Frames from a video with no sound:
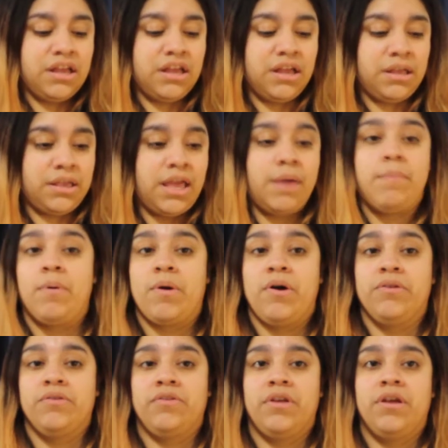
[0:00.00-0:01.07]
a K-pop
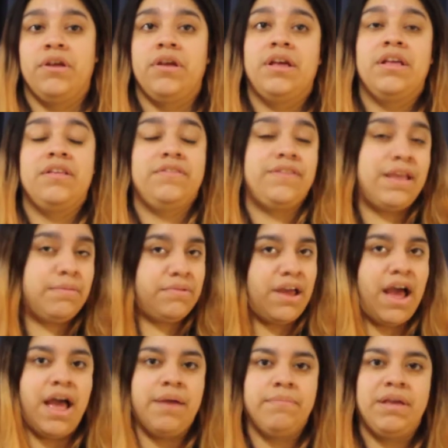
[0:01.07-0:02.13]
concert, the same
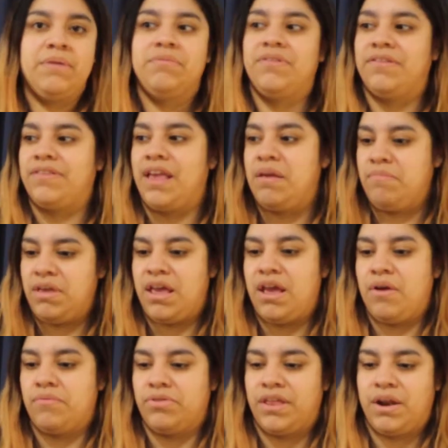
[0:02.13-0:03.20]
time, it was the same
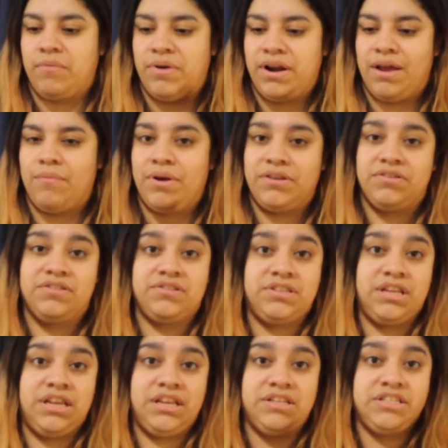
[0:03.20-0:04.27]
year that I, when I went to
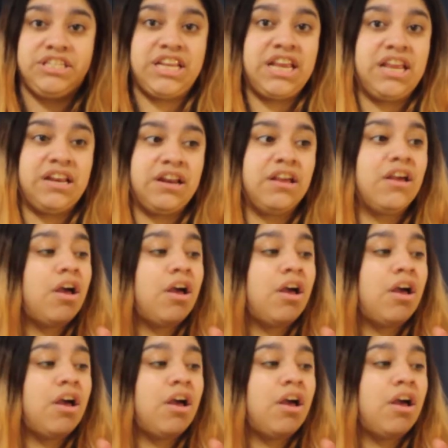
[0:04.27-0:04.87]
see Dean.